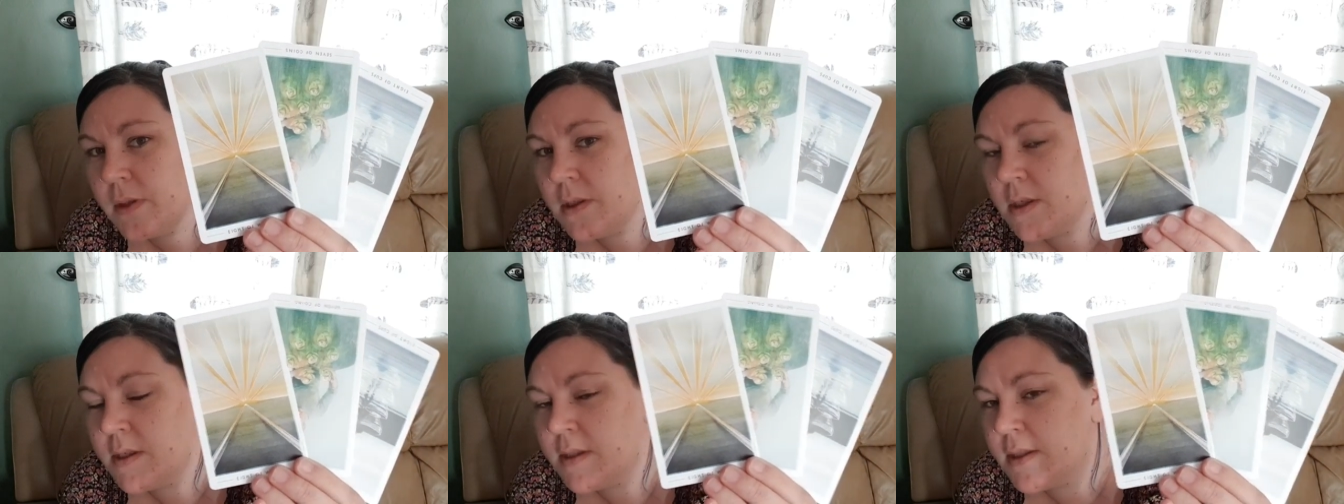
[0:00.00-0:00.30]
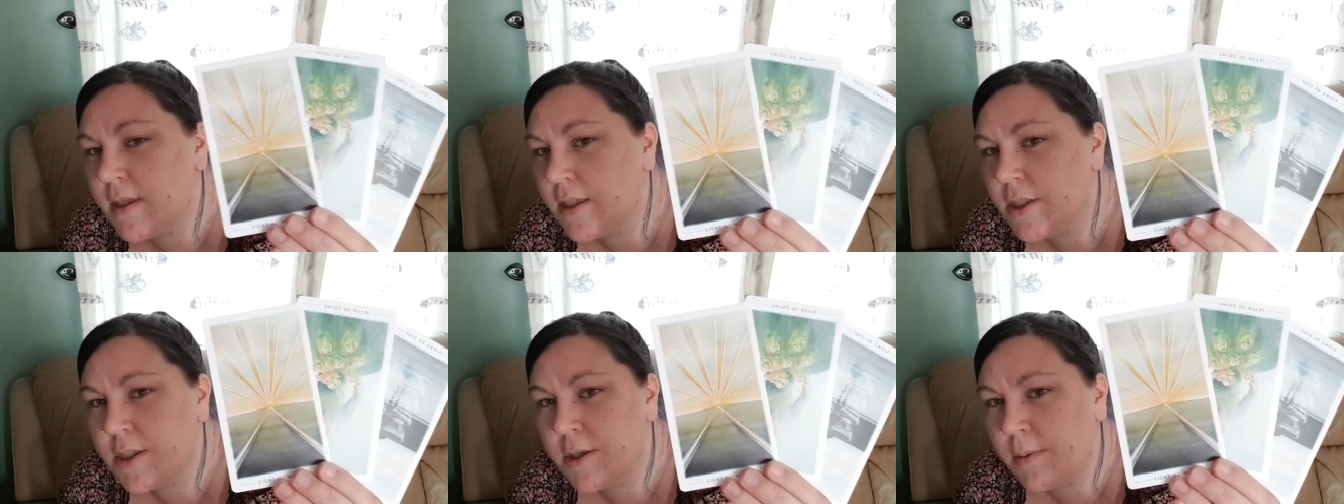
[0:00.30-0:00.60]

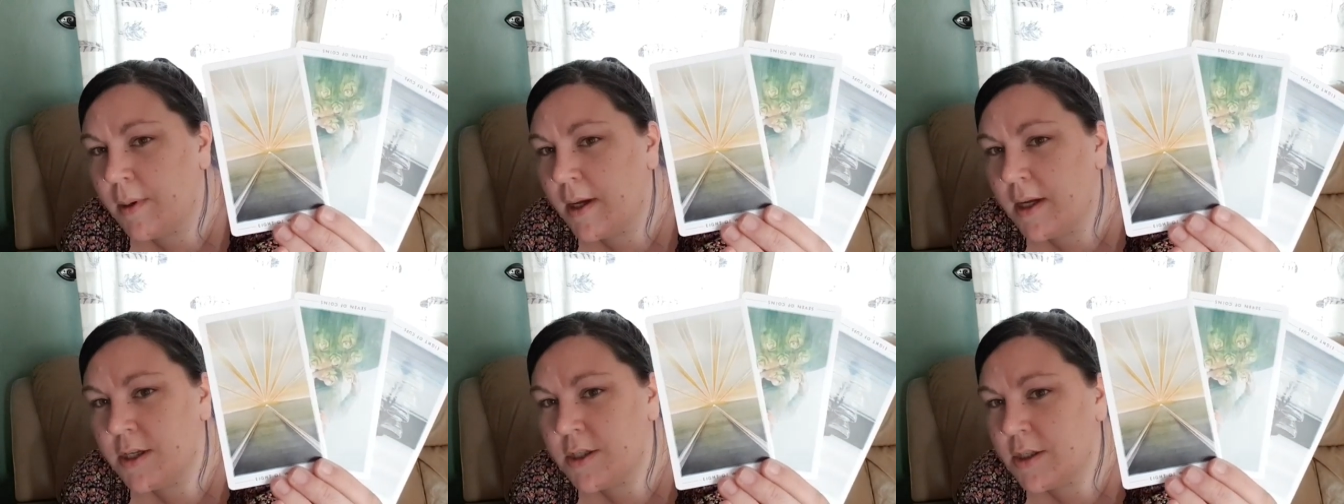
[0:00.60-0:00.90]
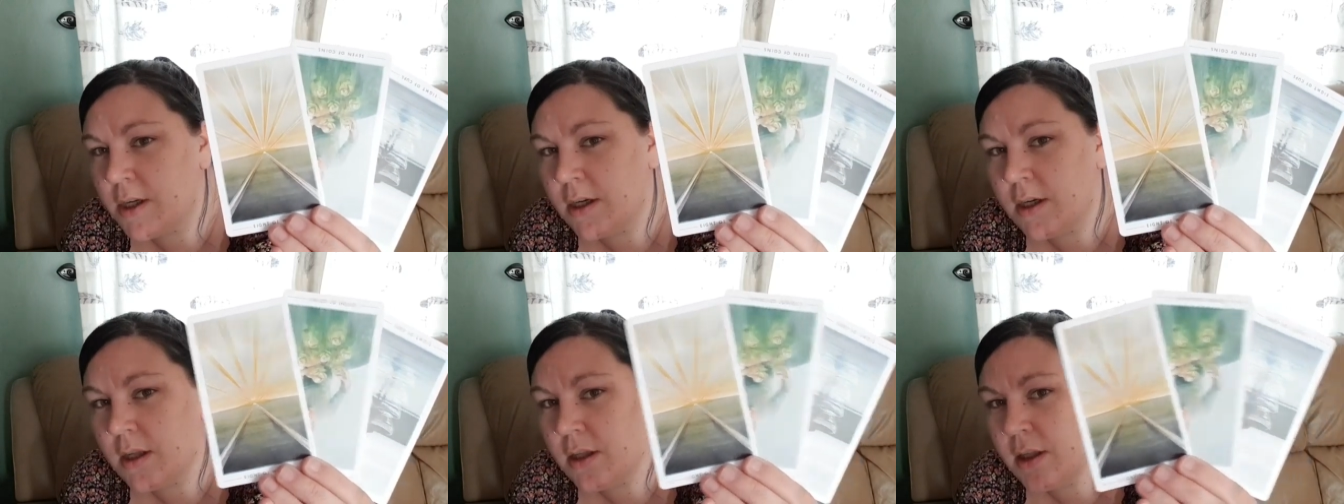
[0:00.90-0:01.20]

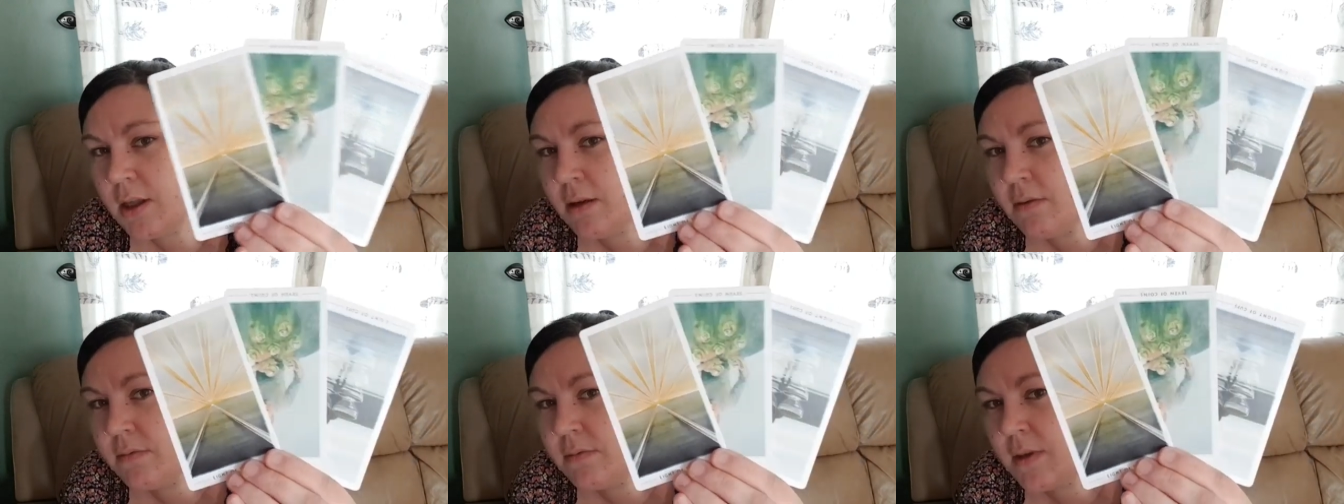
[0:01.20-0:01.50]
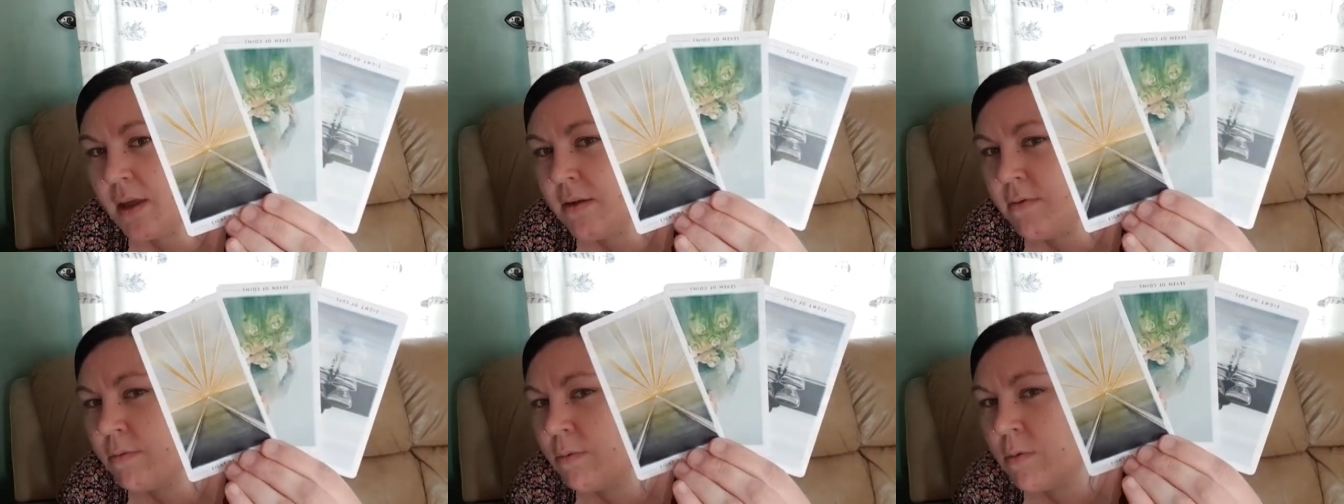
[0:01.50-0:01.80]
situation and they,
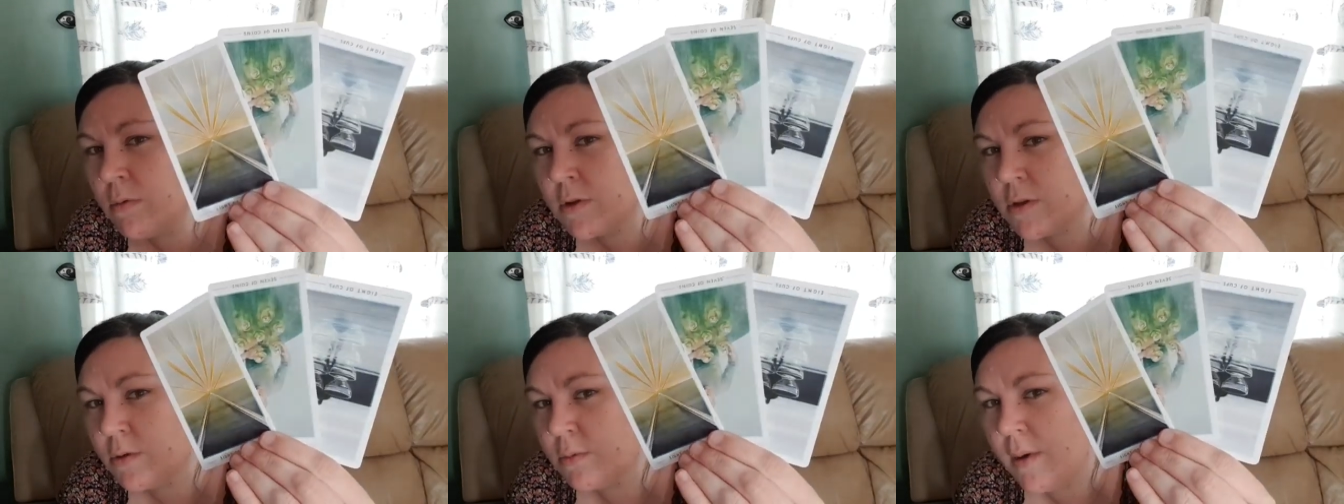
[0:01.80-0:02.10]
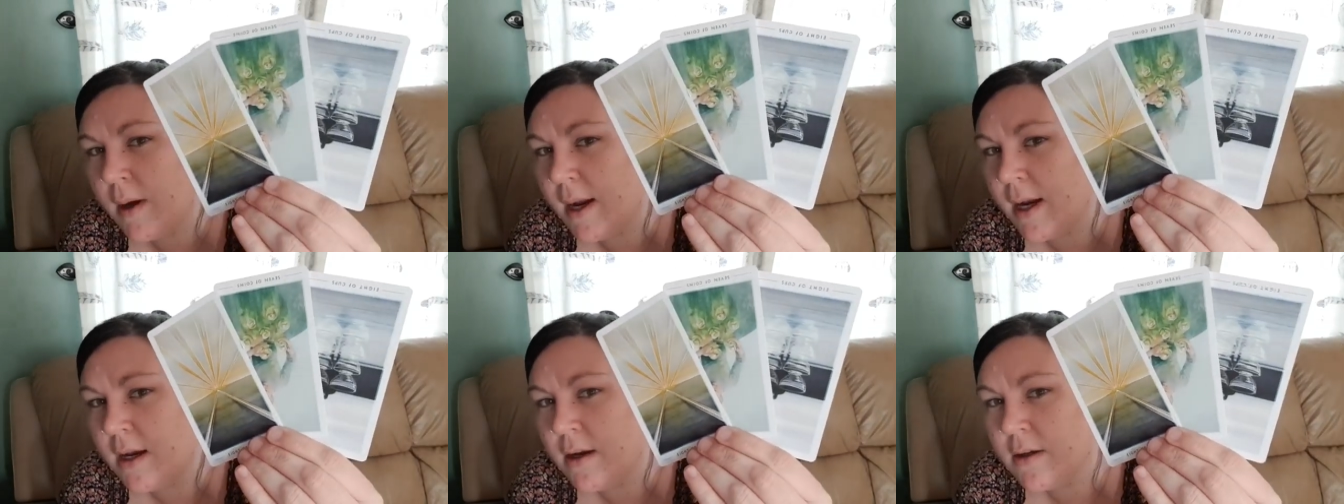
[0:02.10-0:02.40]
they've walked
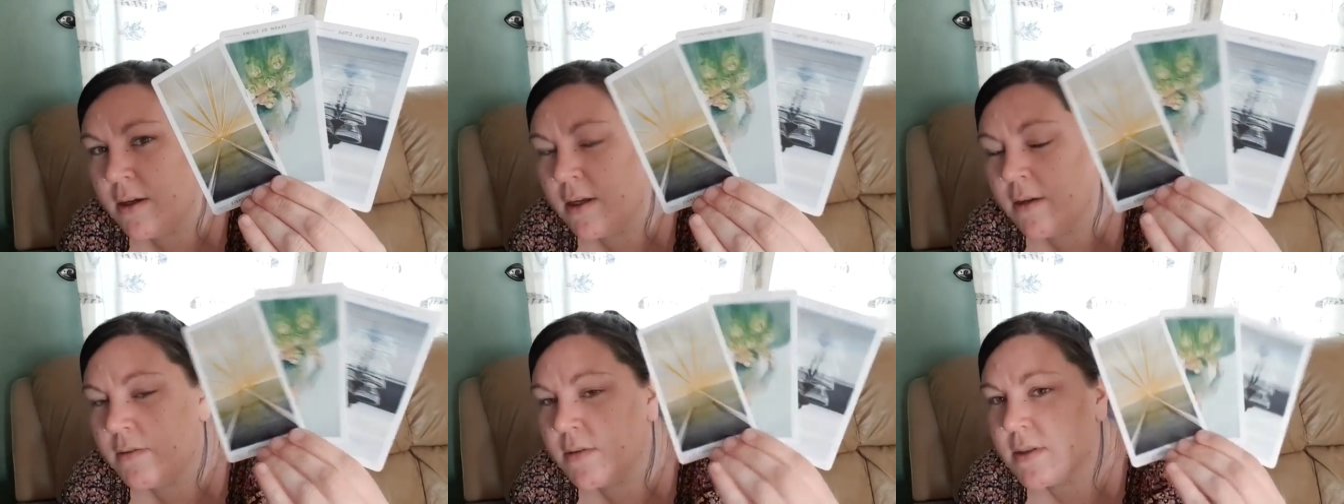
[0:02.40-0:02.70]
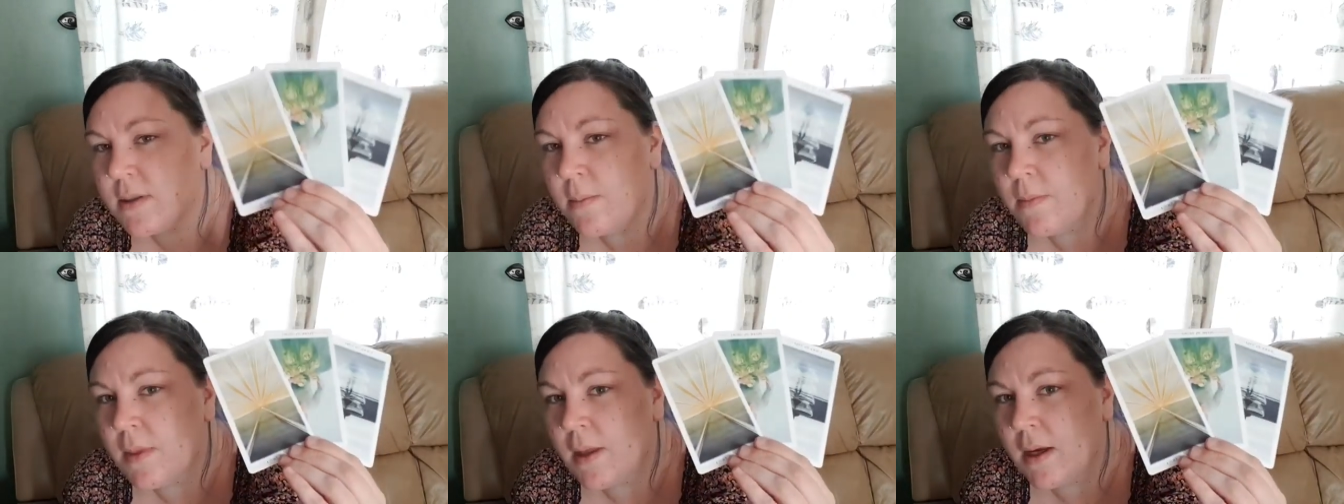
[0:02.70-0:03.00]
away looking for
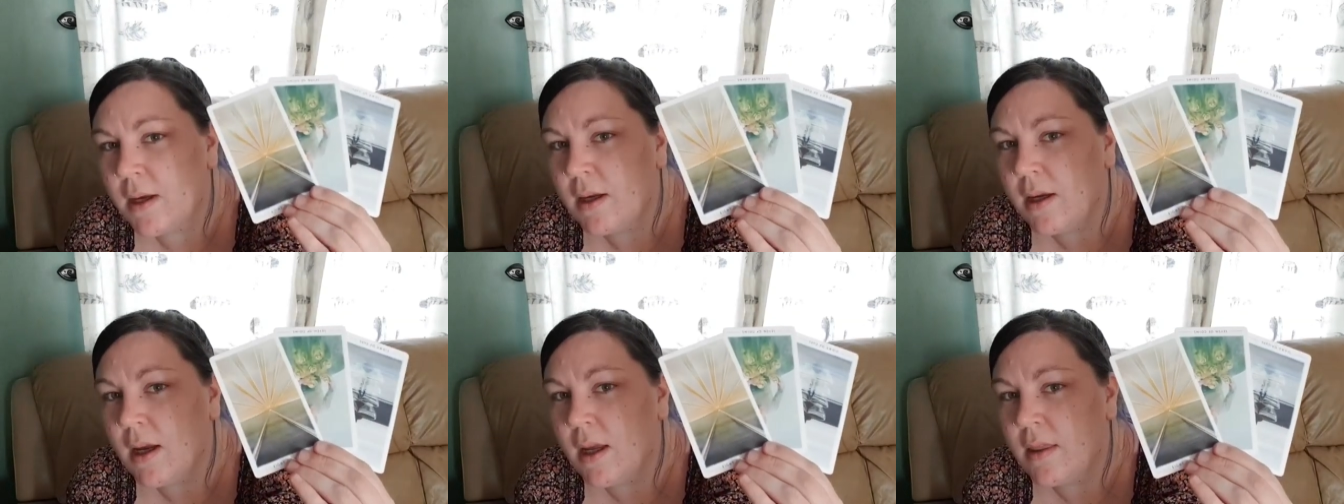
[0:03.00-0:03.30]
something